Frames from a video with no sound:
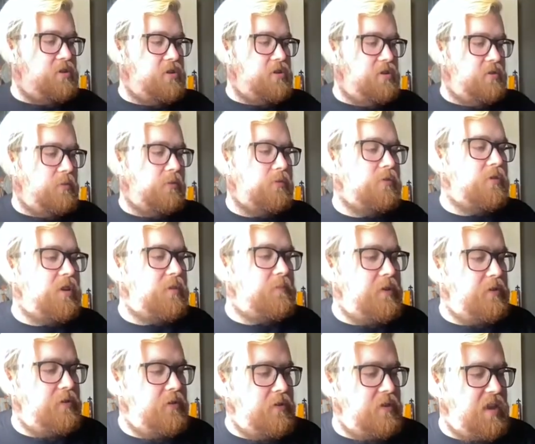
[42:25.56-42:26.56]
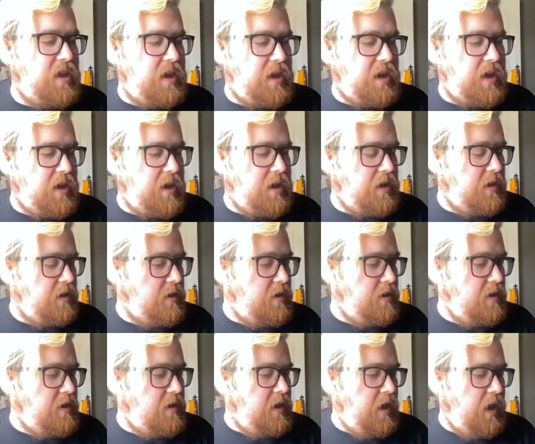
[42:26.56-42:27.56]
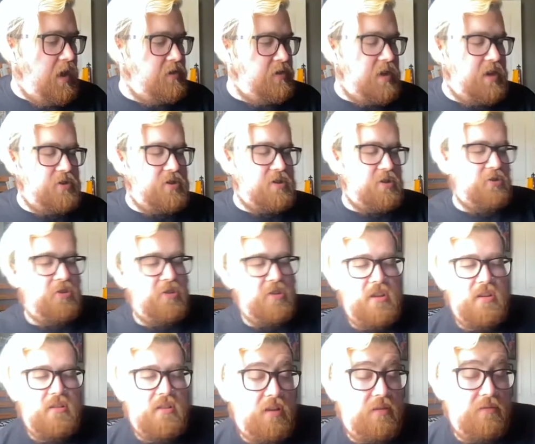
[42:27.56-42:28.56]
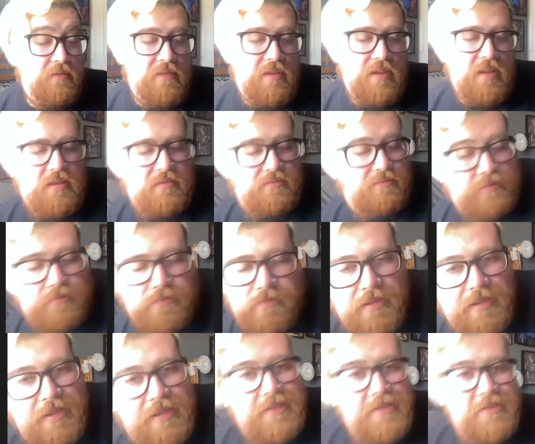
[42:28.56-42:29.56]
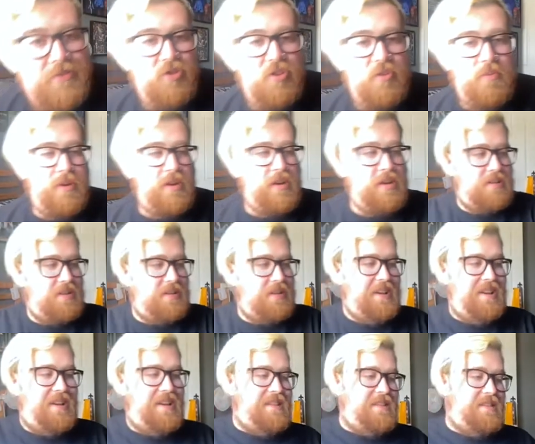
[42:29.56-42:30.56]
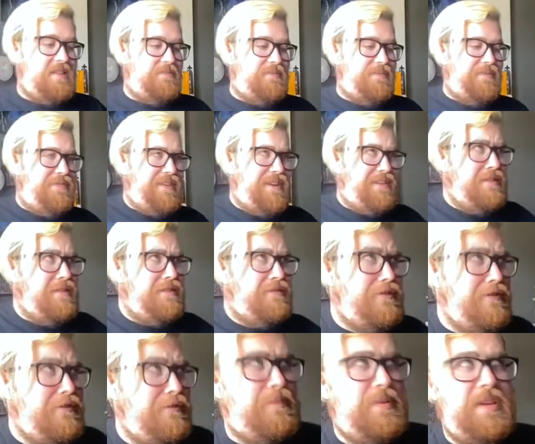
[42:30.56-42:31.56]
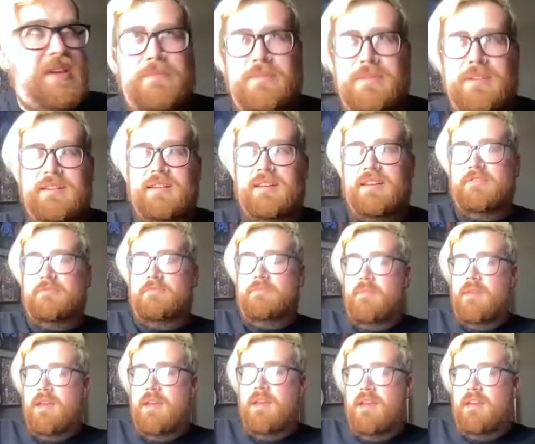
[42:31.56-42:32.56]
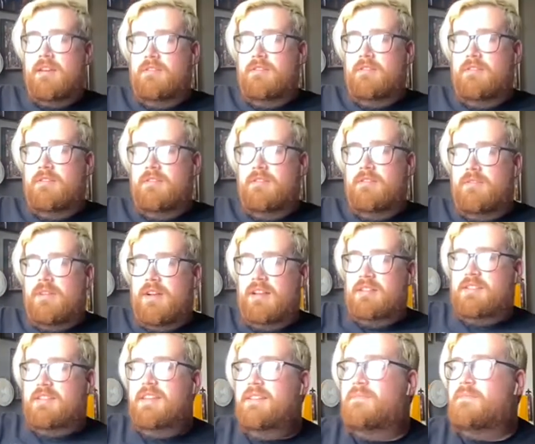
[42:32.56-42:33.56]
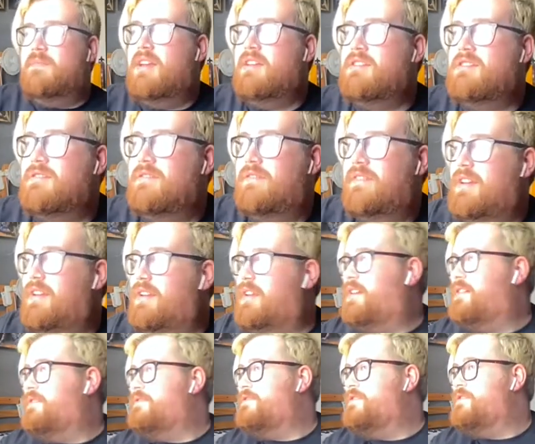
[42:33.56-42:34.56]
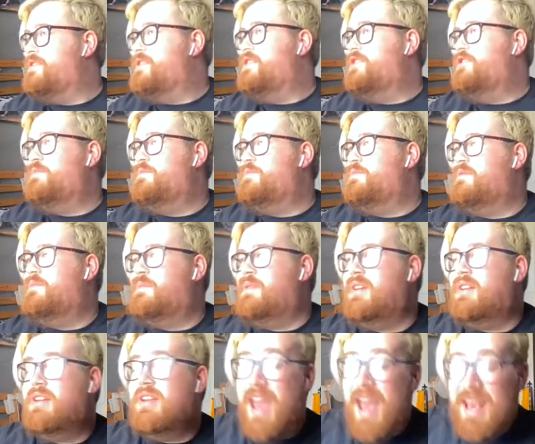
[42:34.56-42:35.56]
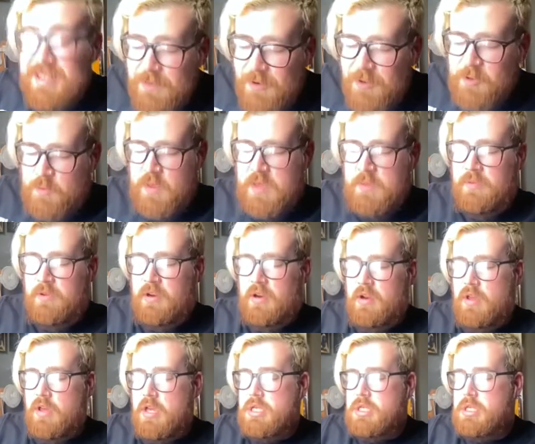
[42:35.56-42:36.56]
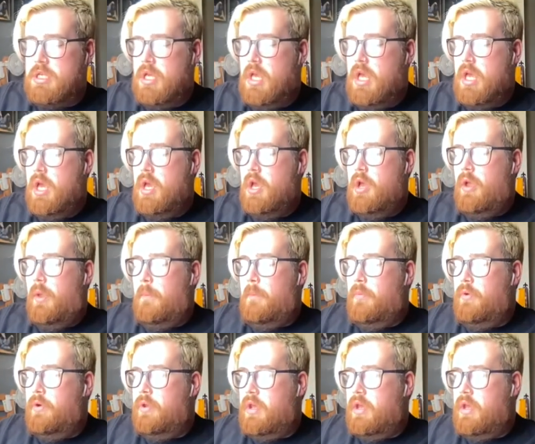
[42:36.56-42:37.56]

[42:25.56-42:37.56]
in the world about who they are, and they're just looking at you like it's another person. There's been very few people I've met who actually made you feel like a fucking human being. Yes, most people are nice, but